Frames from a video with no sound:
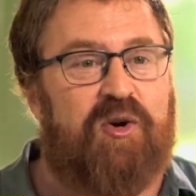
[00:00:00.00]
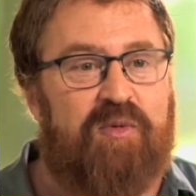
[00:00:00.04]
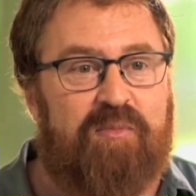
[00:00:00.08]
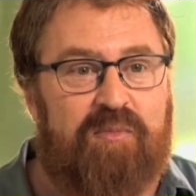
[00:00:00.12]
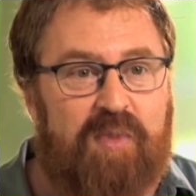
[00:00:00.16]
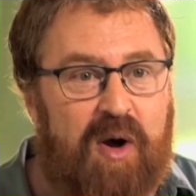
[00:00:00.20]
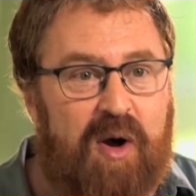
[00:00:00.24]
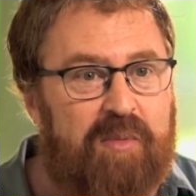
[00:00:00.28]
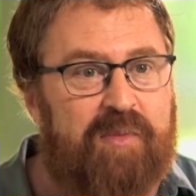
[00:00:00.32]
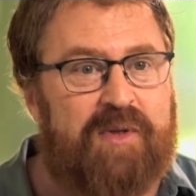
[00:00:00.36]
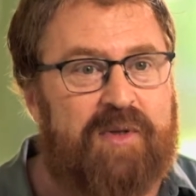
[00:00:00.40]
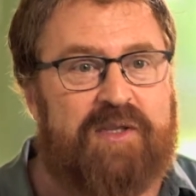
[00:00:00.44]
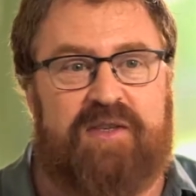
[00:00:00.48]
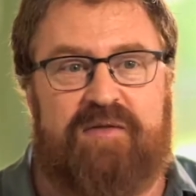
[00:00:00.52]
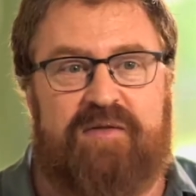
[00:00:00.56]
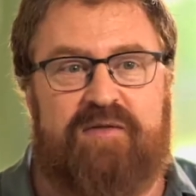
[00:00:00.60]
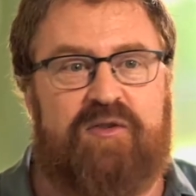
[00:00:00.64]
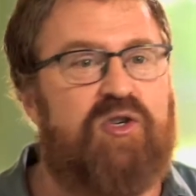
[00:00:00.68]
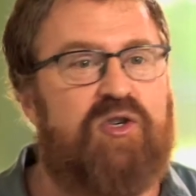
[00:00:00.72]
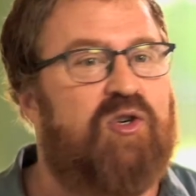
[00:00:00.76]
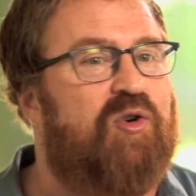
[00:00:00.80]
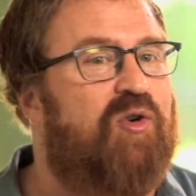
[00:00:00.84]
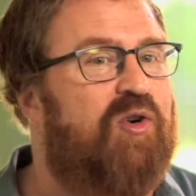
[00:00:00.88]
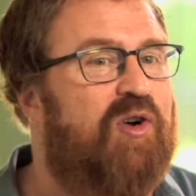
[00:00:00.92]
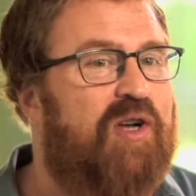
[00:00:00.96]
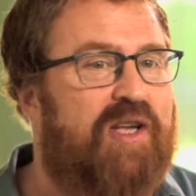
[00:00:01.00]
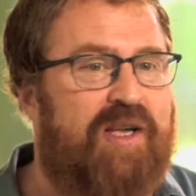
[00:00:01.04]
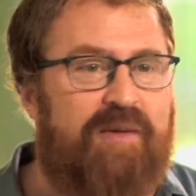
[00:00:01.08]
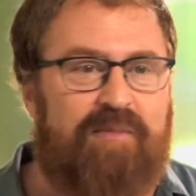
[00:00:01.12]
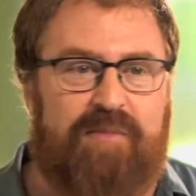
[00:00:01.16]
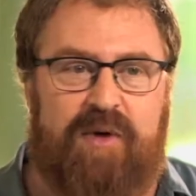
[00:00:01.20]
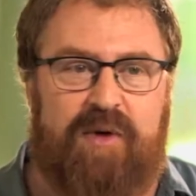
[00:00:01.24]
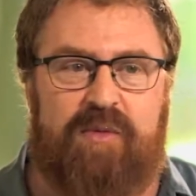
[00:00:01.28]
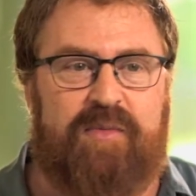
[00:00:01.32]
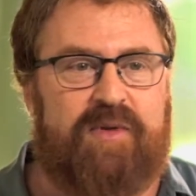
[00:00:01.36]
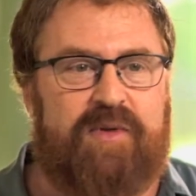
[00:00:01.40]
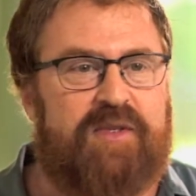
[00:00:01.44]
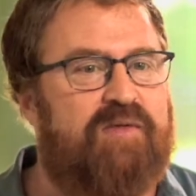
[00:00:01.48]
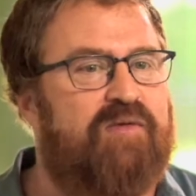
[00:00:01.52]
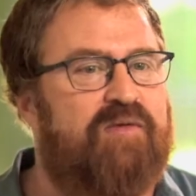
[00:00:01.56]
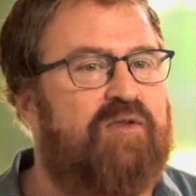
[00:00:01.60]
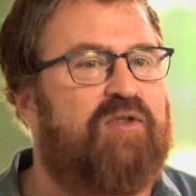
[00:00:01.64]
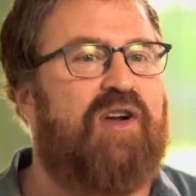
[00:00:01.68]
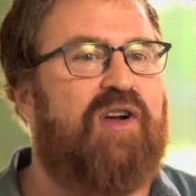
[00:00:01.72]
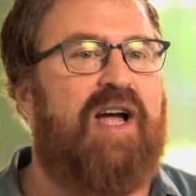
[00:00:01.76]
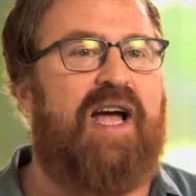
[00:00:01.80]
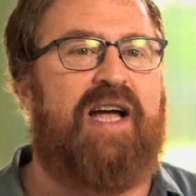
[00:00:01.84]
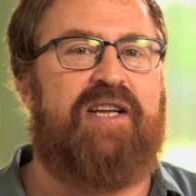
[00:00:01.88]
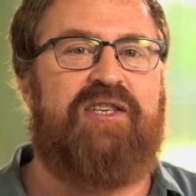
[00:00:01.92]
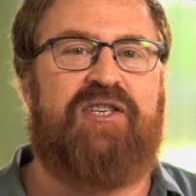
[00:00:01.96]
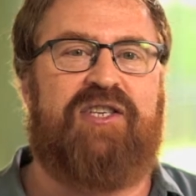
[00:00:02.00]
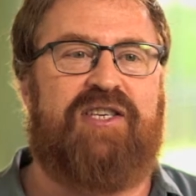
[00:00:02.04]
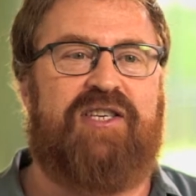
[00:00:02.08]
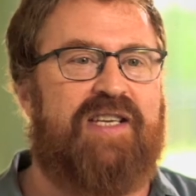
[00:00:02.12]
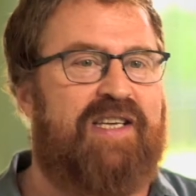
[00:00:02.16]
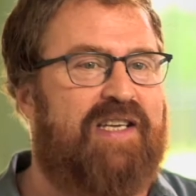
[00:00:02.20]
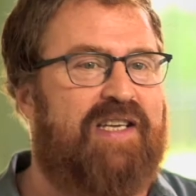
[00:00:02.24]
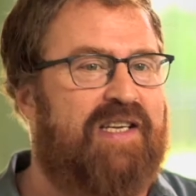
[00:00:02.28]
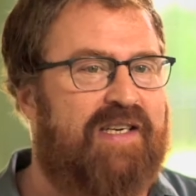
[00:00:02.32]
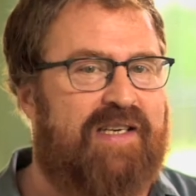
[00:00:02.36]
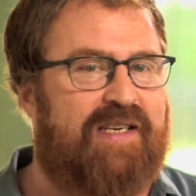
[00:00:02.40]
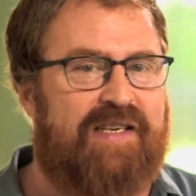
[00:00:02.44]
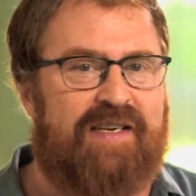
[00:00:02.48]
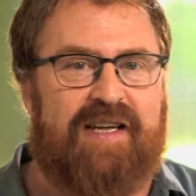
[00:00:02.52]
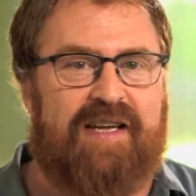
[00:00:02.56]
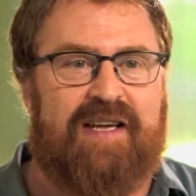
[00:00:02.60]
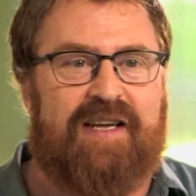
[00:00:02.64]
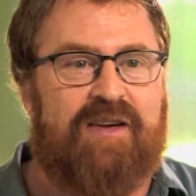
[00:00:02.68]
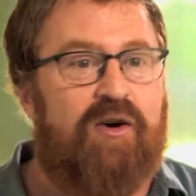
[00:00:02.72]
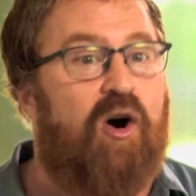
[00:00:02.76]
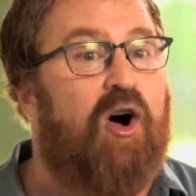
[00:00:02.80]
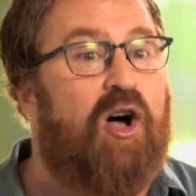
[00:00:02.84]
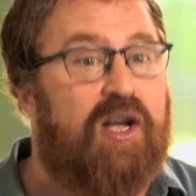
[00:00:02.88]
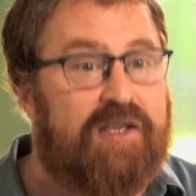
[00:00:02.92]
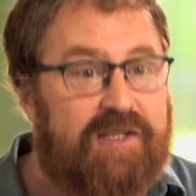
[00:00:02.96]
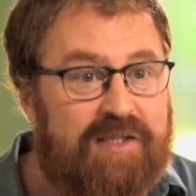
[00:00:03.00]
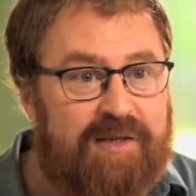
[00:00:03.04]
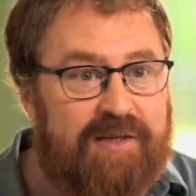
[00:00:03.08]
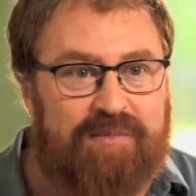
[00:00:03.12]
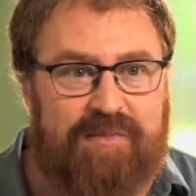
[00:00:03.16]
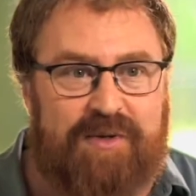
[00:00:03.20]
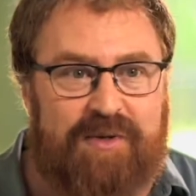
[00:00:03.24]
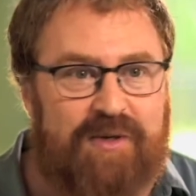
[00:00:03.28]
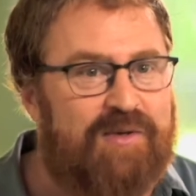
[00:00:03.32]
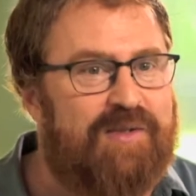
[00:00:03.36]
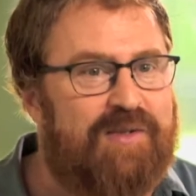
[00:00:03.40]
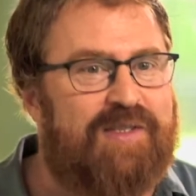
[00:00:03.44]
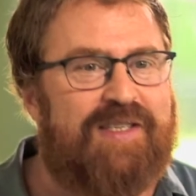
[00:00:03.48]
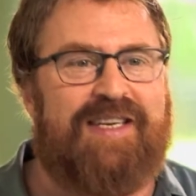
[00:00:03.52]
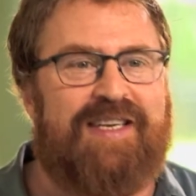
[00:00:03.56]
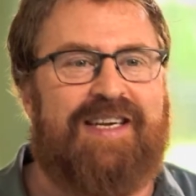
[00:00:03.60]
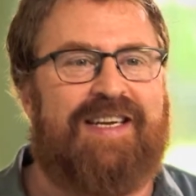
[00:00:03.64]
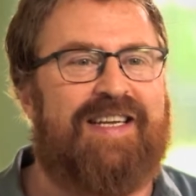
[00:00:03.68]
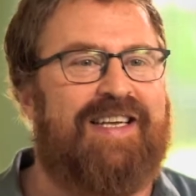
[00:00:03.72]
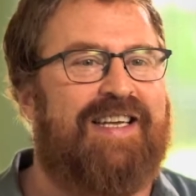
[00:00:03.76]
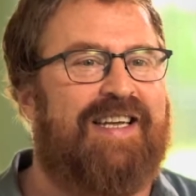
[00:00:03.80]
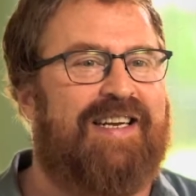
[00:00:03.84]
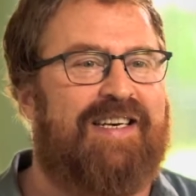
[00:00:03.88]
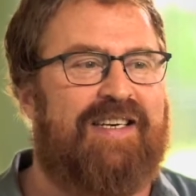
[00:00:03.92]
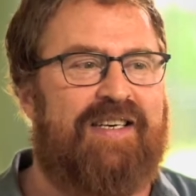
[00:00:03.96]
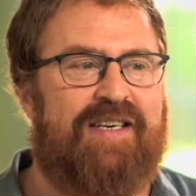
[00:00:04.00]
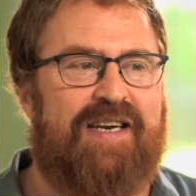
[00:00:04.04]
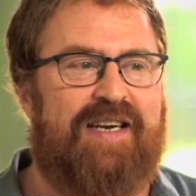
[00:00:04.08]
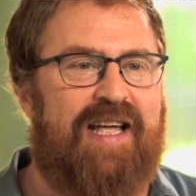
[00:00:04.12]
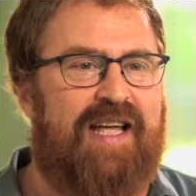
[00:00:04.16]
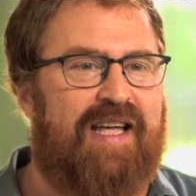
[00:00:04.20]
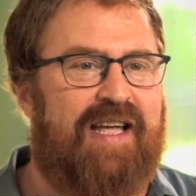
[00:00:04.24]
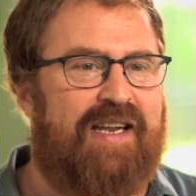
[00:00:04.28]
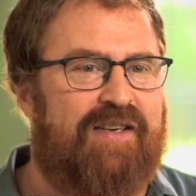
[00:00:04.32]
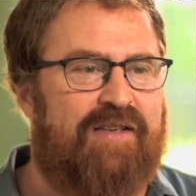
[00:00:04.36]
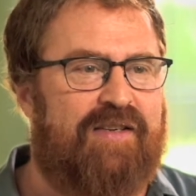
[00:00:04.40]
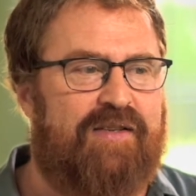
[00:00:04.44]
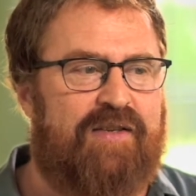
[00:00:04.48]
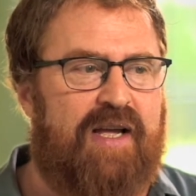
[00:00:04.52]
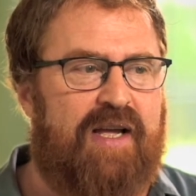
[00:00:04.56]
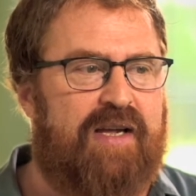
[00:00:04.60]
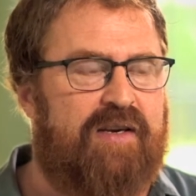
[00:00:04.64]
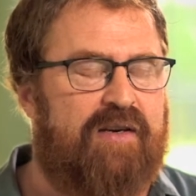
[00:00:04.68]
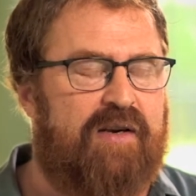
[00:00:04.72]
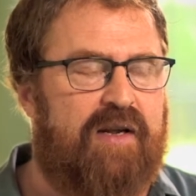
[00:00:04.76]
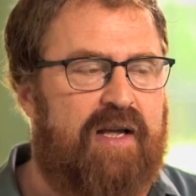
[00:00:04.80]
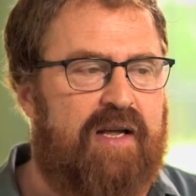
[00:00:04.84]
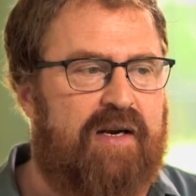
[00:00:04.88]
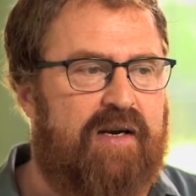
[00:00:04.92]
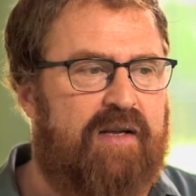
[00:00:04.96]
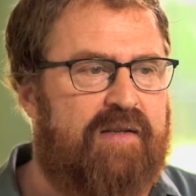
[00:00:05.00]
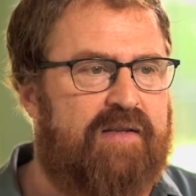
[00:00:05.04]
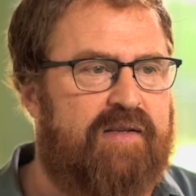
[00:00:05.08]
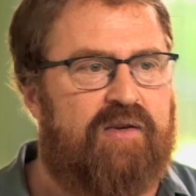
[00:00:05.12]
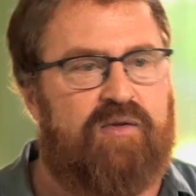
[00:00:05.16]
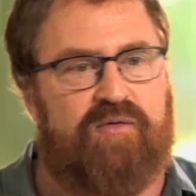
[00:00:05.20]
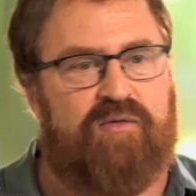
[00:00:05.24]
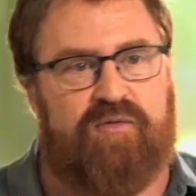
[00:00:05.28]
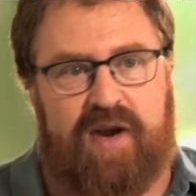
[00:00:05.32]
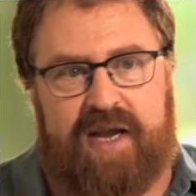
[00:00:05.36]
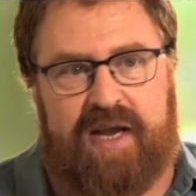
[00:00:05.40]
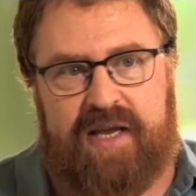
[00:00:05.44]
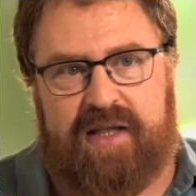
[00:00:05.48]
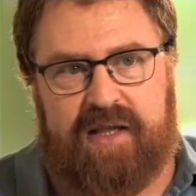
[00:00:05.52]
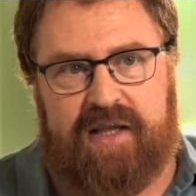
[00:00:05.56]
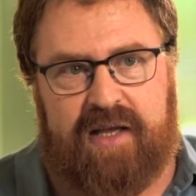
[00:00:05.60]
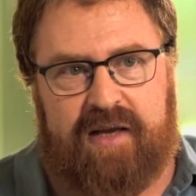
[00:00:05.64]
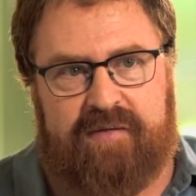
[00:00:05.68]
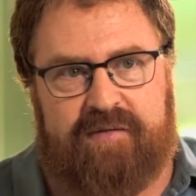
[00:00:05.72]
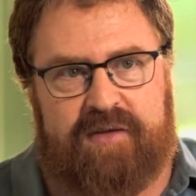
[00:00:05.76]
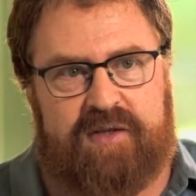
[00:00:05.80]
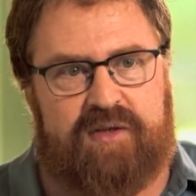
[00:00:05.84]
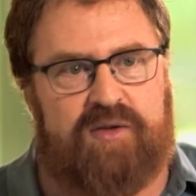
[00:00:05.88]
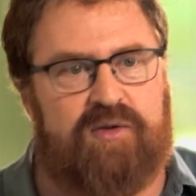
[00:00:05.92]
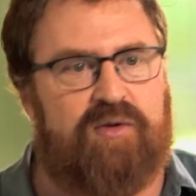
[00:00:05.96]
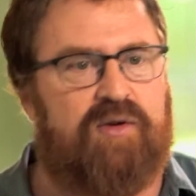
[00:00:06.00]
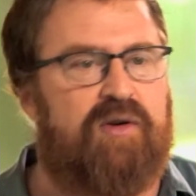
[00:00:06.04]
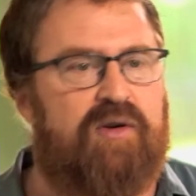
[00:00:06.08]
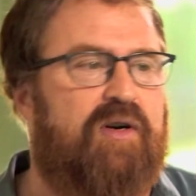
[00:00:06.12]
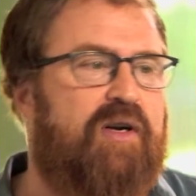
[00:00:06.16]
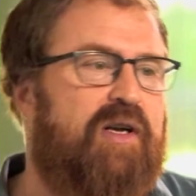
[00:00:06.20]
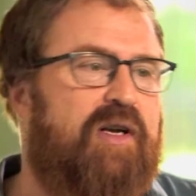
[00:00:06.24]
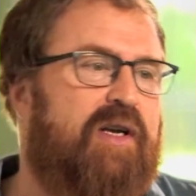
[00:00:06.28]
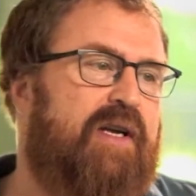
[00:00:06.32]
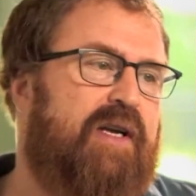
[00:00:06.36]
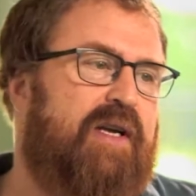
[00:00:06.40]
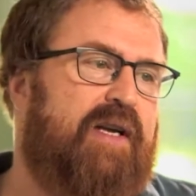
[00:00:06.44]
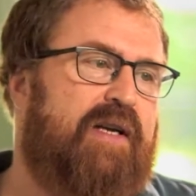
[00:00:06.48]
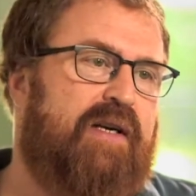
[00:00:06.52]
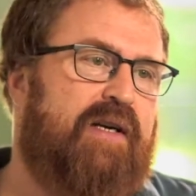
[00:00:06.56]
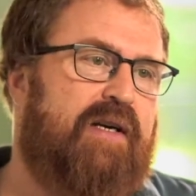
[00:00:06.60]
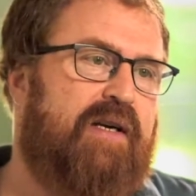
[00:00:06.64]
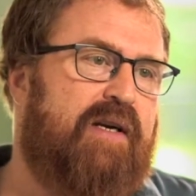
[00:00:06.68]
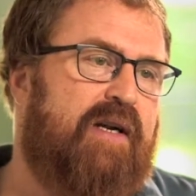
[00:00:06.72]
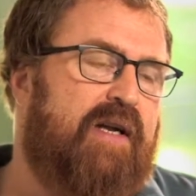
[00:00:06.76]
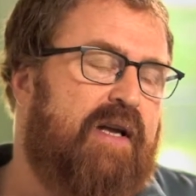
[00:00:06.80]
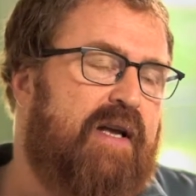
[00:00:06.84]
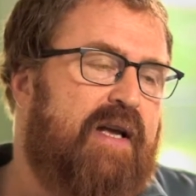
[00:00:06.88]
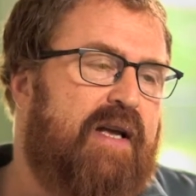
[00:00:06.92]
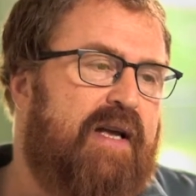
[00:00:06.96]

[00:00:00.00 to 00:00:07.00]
moments of joy and moments of tragedy and awesome music, and and and and it's a great love story, and